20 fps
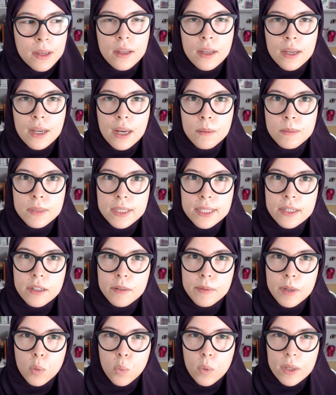comes in at
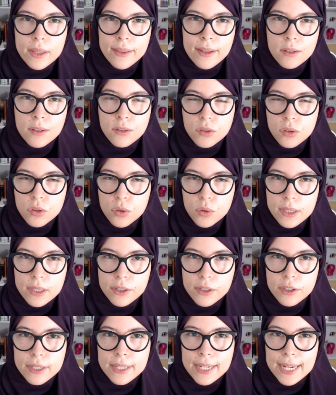about
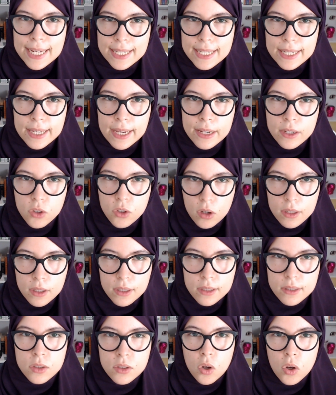
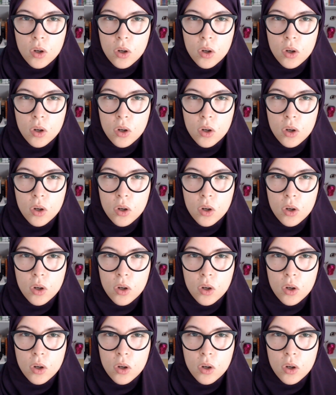$1,288